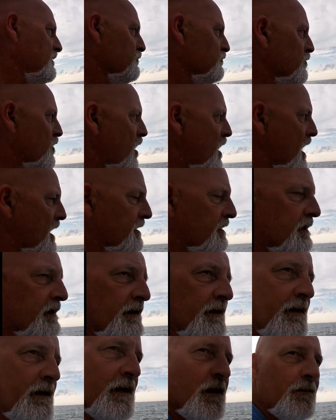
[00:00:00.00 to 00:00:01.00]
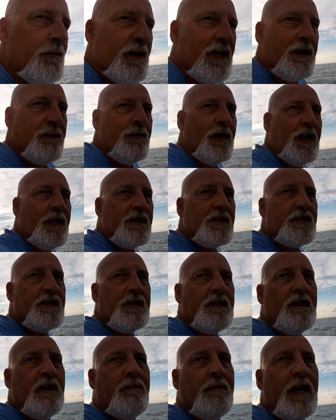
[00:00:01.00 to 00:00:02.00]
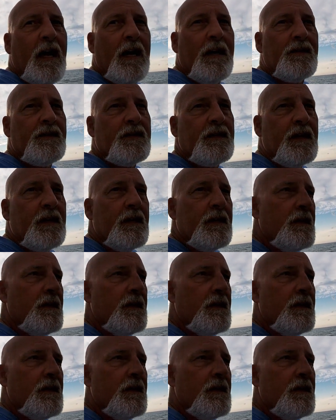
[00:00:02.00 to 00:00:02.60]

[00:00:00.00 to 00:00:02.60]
rod made by CMS.